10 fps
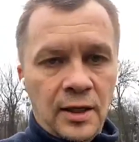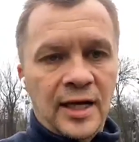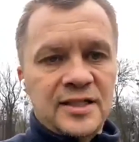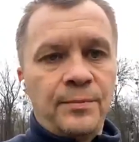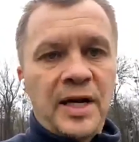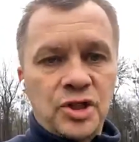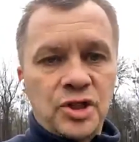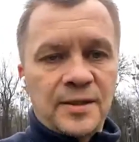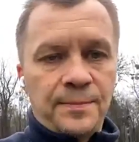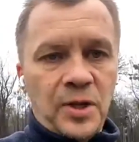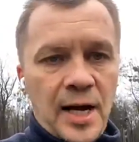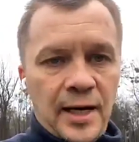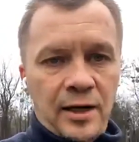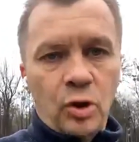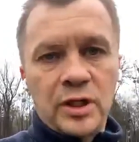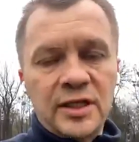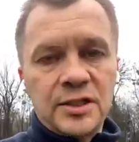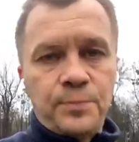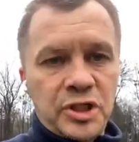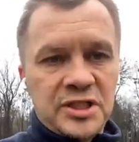as a major supplier, or at
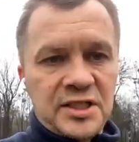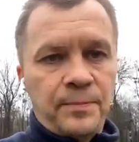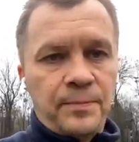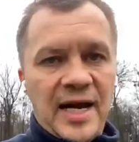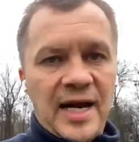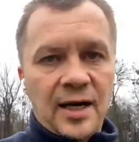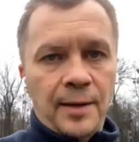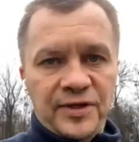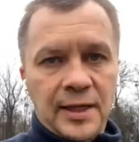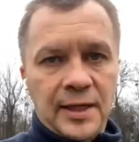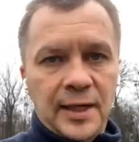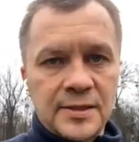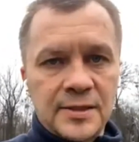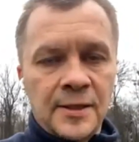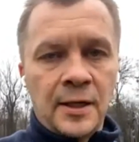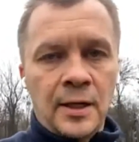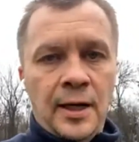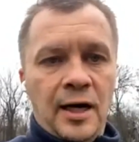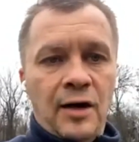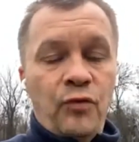least pushes it back a couple of decades,
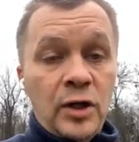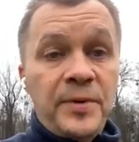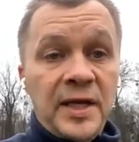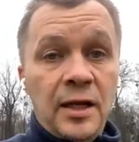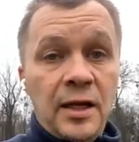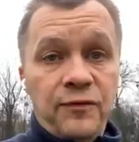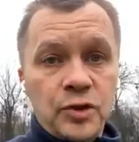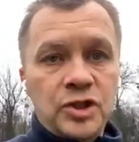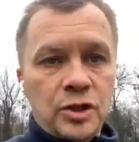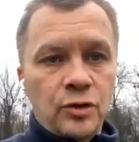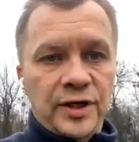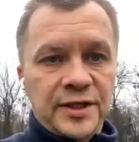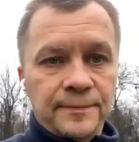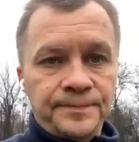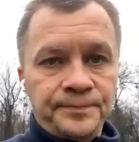will be food security.